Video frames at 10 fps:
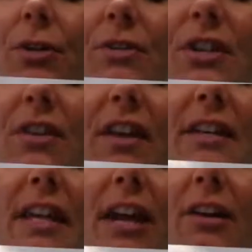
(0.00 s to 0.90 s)
to the
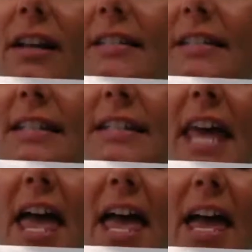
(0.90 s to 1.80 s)
nearest
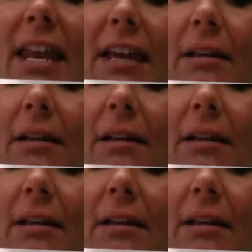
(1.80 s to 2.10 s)
10.